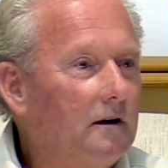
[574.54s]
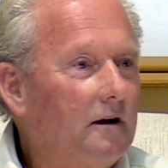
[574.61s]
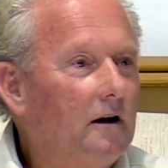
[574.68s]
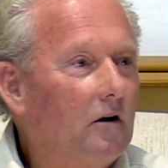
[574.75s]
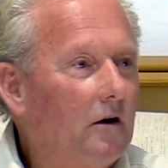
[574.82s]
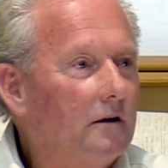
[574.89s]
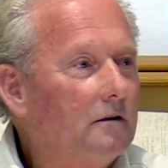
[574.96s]

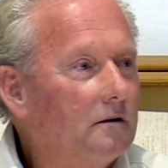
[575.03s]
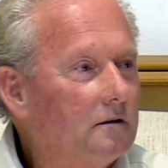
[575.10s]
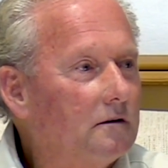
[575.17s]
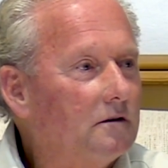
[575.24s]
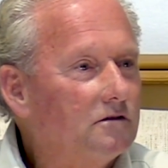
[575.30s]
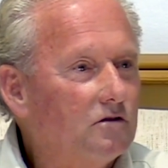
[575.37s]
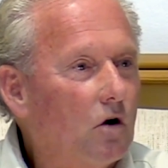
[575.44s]
you know, and
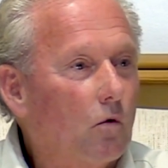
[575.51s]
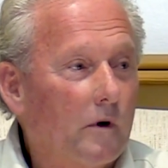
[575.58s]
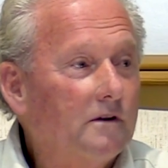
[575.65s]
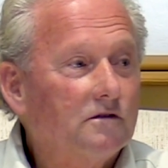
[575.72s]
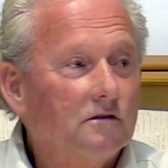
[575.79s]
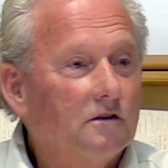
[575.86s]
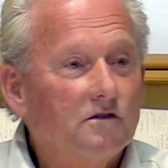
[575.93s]
there's no
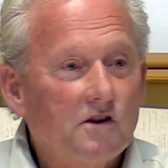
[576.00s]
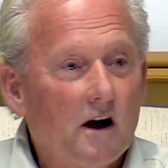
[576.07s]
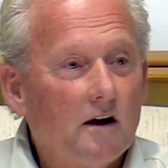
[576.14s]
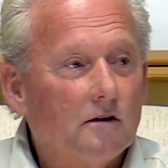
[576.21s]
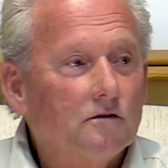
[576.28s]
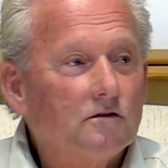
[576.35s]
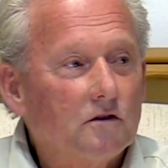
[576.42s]
reason to
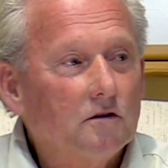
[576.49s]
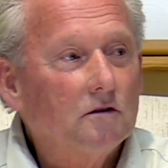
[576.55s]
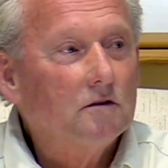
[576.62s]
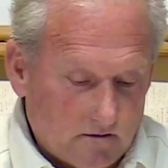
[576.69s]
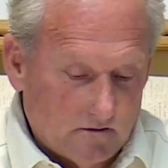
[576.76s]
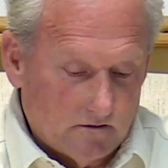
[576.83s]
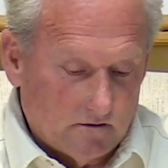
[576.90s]
change.
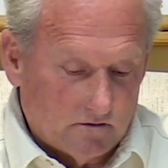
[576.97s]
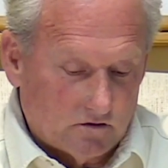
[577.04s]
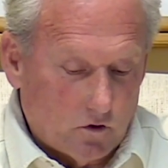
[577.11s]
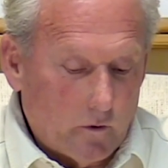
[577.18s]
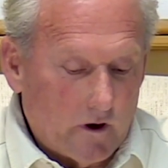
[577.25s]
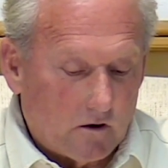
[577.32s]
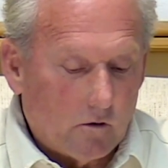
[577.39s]

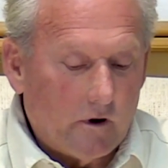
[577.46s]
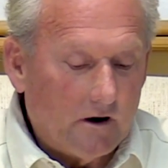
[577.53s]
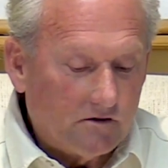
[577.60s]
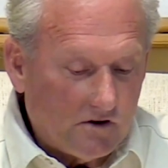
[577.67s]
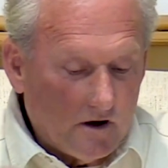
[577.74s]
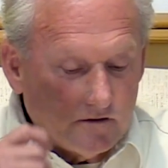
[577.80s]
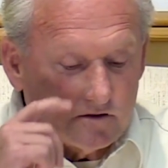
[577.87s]
So we
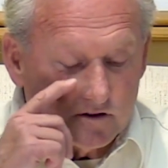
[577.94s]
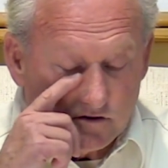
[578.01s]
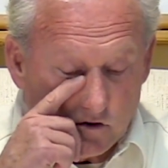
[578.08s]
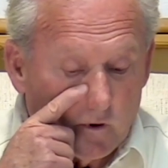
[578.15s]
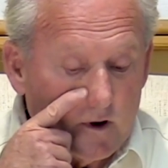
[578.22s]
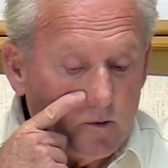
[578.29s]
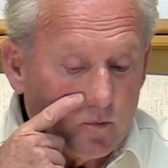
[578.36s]
agree,
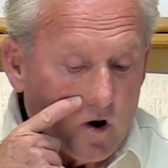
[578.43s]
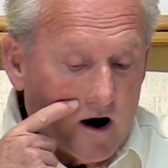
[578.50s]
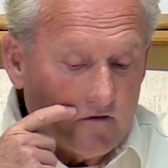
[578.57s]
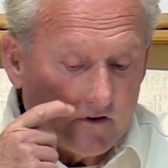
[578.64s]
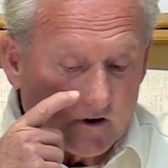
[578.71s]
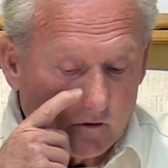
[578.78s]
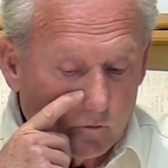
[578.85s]
Jesus or any
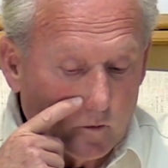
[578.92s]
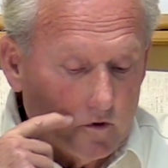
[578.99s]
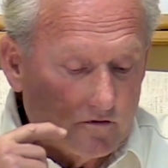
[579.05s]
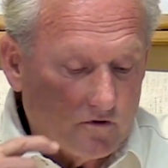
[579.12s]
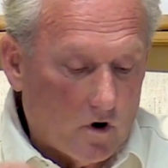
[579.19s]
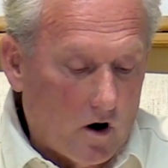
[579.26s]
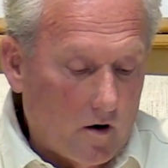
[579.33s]
prophet can
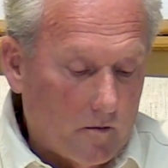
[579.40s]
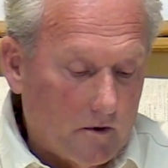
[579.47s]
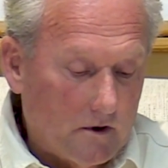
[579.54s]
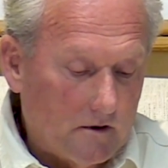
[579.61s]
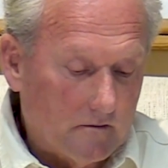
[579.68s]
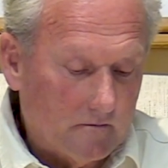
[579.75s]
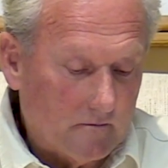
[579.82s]
remove
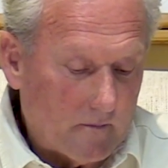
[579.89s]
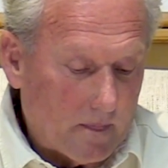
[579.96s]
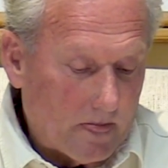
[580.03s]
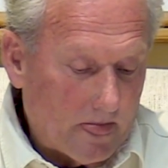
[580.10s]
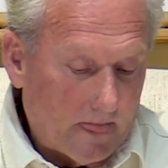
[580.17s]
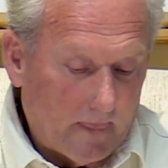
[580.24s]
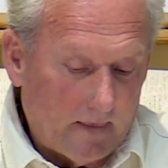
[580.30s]
karma
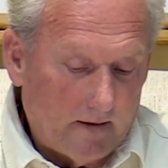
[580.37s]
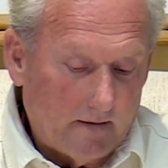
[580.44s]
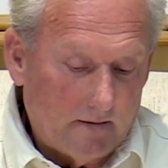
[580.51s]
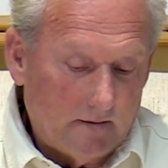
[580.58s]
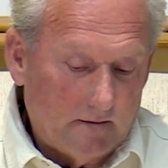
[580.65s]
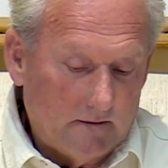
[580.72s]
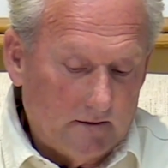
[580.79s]

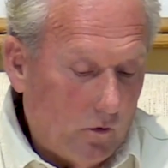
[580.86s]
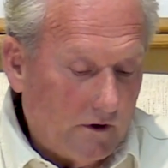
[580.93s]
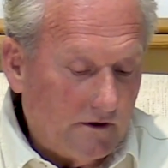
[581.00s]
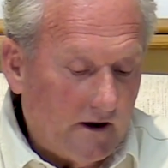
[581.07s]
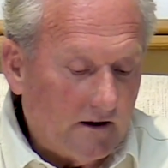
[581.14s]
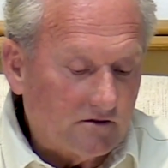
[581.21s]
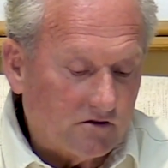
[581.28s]

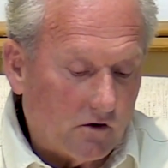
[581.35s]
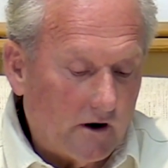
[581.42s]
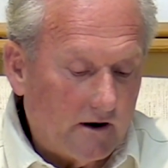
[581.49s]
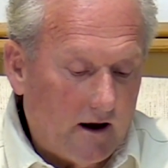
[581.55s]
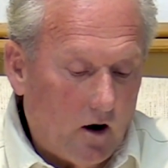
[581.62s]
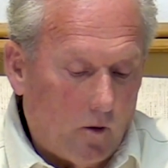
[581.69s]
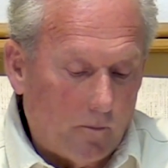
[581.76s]
when necessary
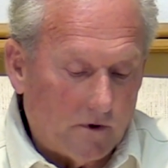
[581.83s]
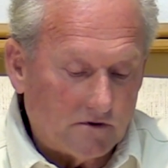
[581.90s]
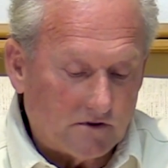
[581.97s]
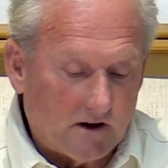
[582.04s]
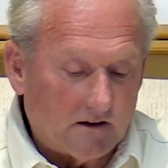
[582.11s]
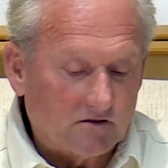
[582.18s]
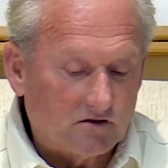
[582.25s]
to help
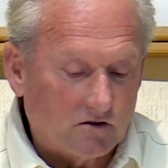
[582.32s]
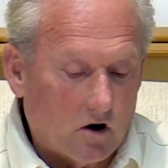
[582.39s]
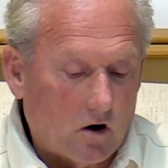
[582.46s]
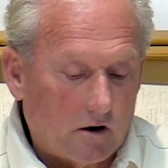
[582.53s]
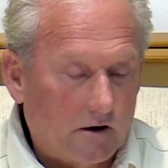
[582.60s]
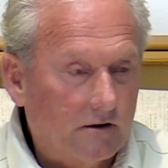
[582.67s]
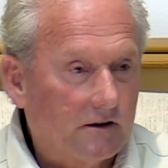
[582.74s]
us get
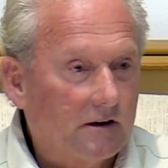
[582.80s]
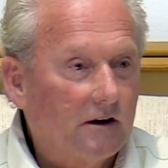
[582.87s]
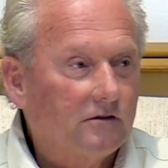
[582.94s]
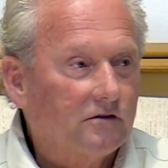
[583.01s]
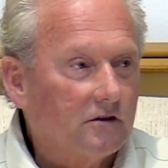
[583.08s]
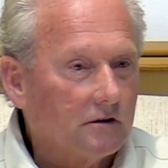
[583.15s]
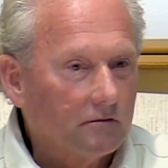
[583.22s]
started, to
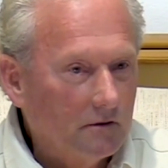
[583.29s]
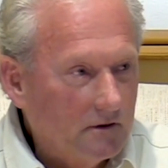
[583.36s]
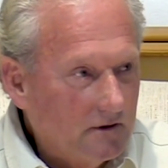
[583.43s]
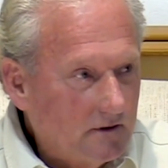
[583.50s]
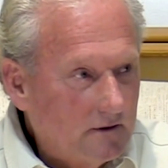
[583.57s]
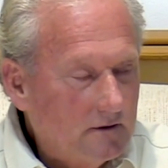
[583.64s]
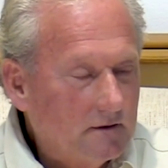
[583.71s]
get
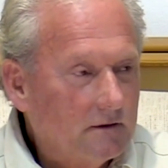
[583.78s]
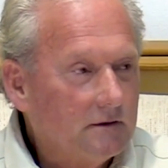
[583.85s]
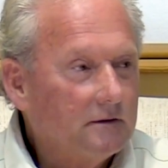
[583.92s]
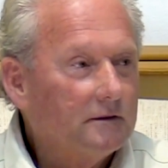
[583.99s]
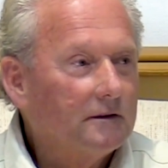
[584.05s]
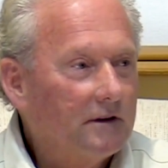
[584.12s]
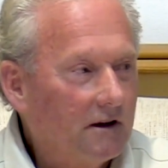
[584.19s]
you,
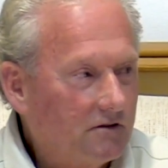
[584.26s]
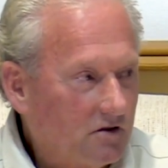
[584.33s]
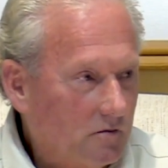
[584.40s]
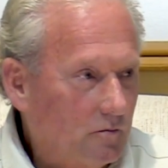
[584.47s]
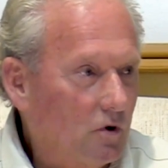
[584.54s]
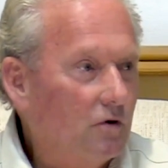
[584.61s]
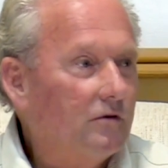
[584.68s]
get
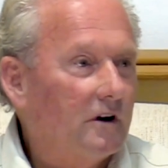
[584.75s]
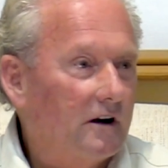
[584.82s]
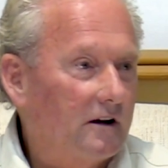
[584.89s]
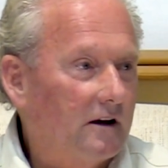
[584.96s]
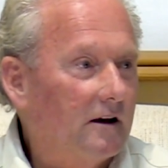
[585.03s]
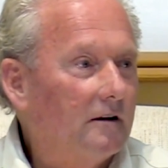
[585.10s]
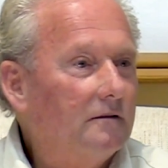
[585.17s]
you moving
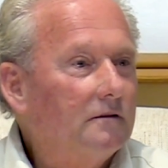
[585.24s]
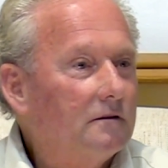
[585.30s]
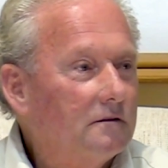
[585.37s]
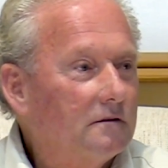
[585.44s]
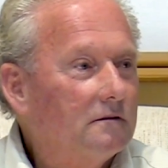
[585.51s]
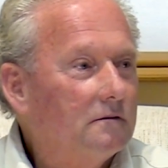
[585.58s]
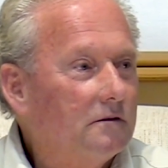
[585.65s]
again
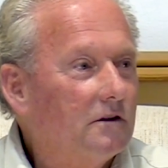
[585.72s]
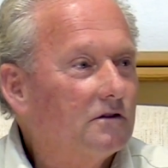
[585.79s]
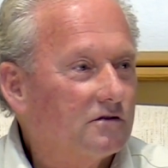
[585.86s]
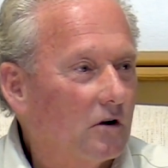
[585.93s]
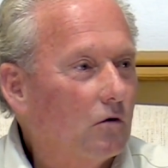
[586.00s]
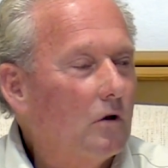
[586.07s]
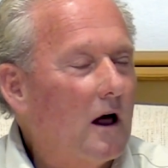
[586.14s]
and you're
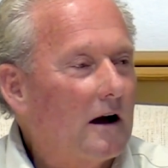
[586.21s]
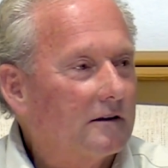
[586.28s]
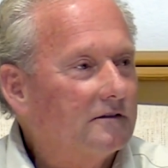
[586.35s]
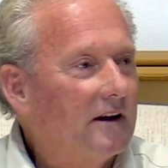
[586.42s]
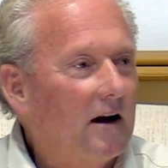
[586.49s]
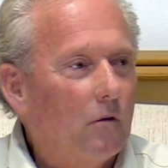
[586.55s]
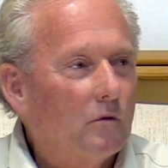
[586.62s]
so
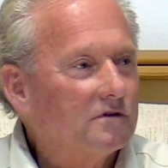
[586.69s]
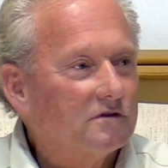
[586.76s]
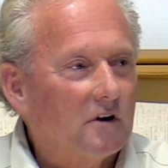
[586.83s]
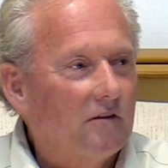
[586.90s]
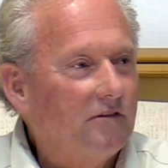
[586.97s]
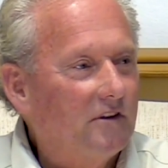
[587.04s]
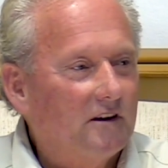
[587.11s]
locked down with
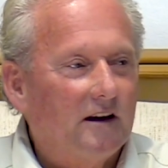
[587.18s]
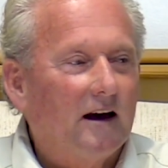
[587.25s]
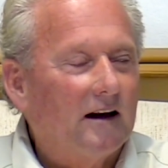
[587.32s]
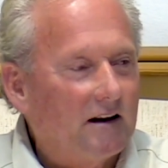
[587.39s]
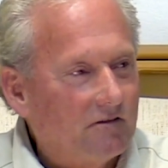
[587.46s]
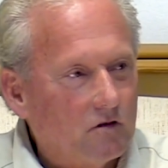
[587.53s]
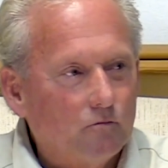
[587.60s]
stuff you
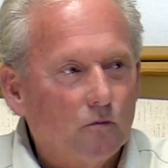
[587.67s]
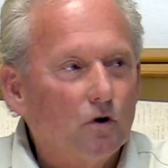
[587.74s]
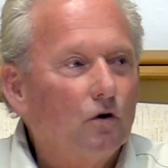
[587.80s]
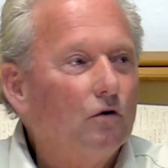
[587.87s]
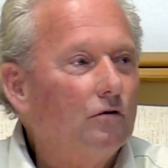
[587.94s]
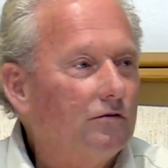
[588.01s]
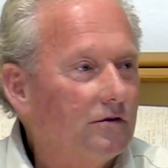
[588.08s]
can't even
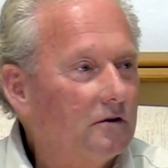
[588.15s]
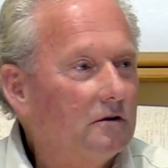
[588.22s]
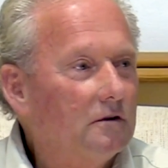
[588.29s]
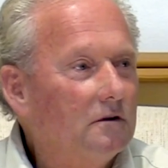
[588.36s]
move.